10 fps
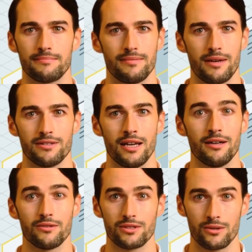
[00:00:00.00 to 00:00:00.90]
An
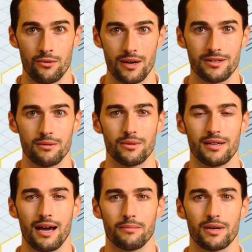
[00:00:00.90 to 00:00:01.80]
attacker is acquainted with
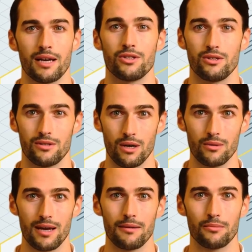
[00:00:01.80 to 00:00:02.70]
the application
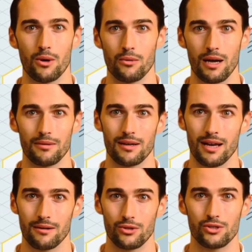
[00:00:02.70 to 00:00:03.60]
code and programming
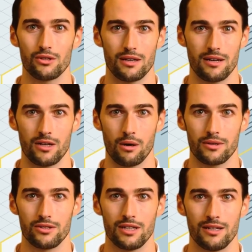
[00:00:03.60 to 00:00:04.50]
language during a code
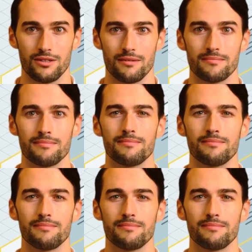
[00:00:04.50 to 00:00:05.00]
injection.